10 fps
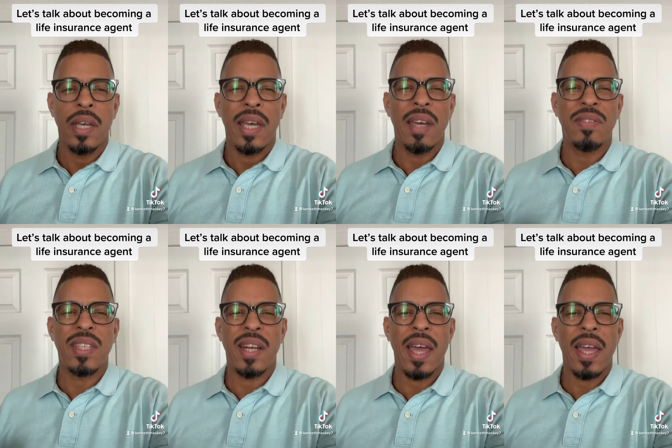If
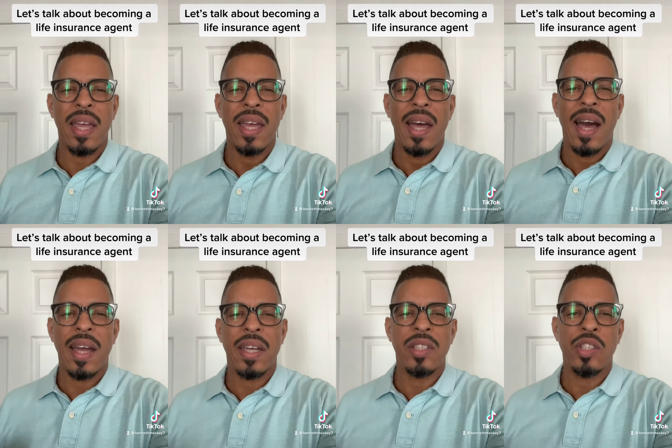today I
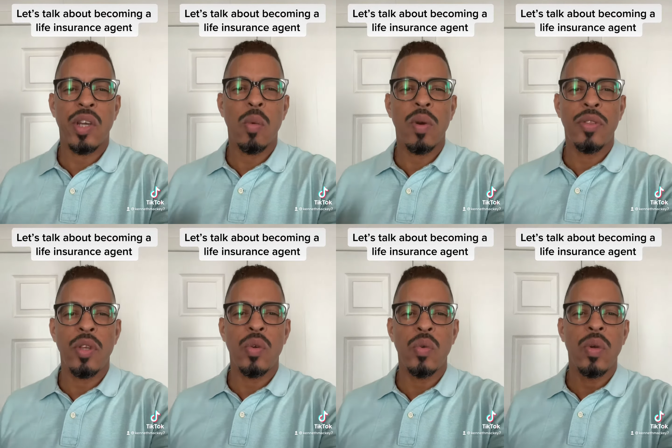can share with
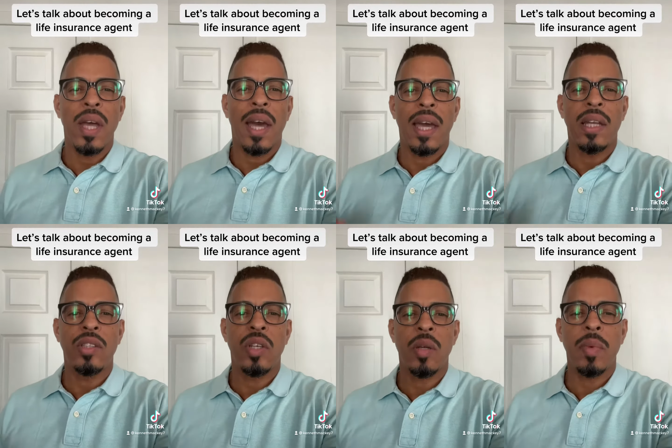you a
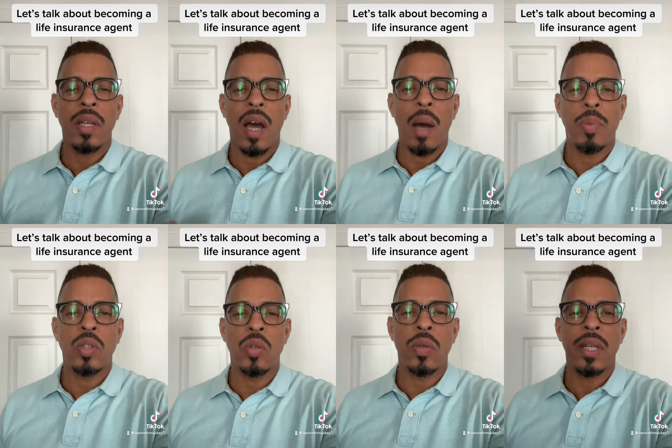legitimate
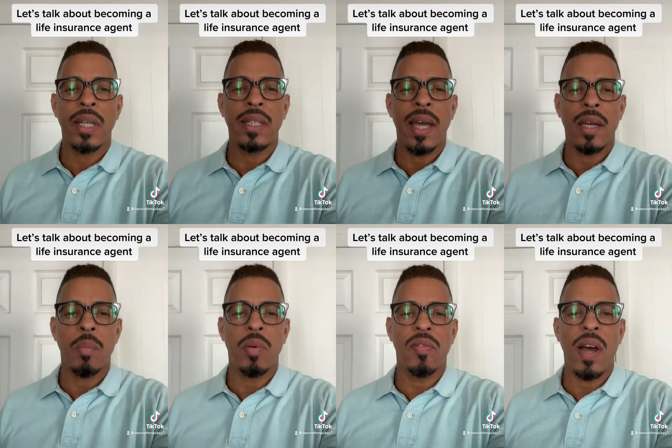opportunity that can
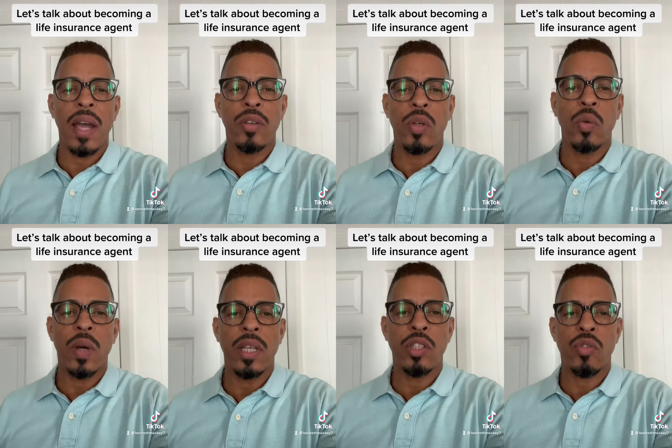provide you
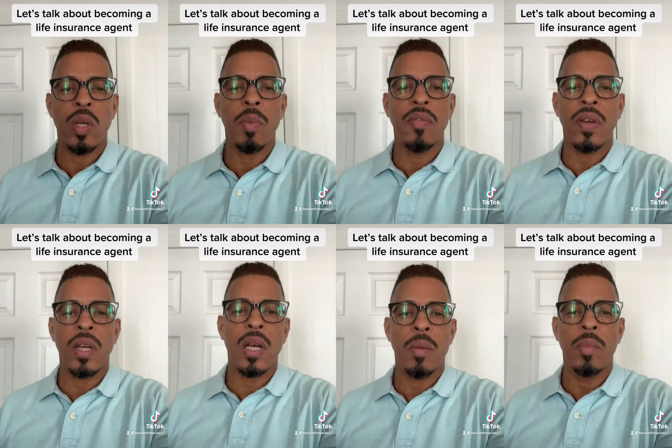a stream of
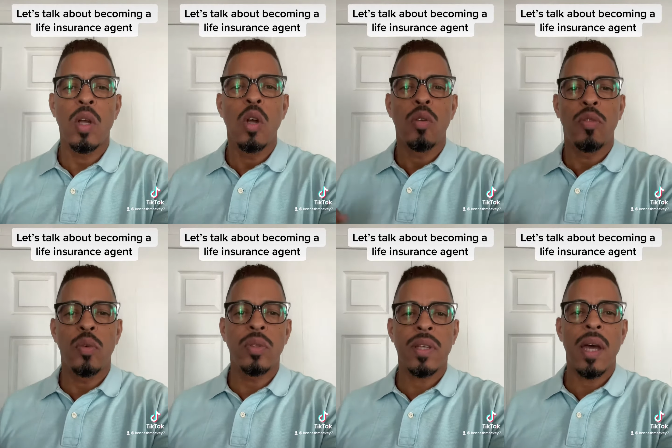income
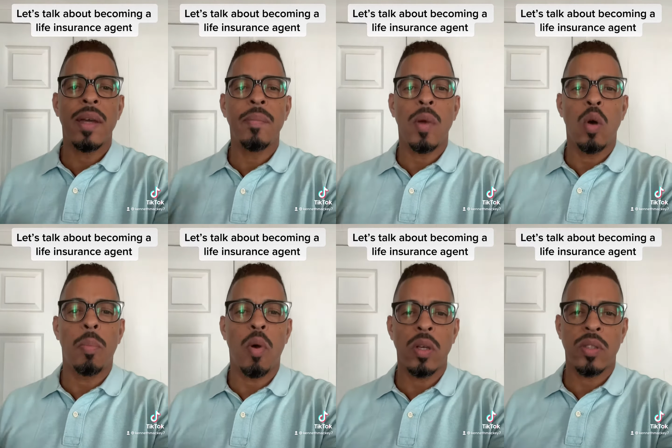full-time or
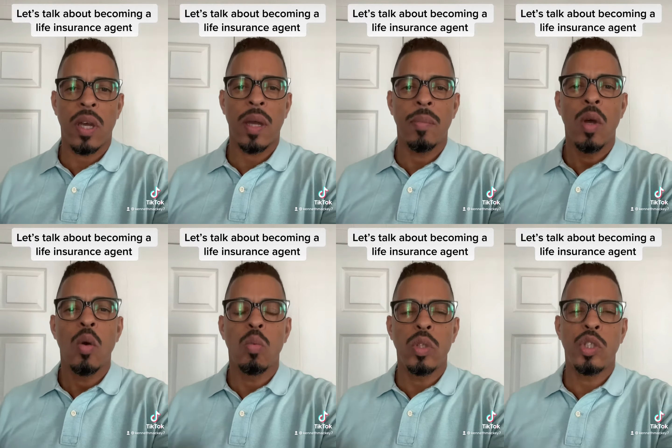part-time,
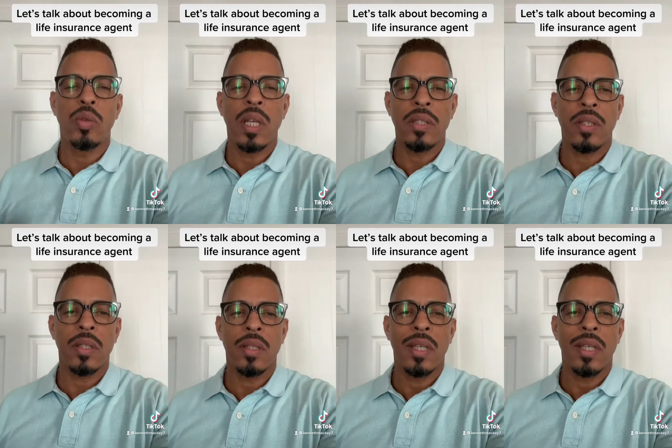would you listen?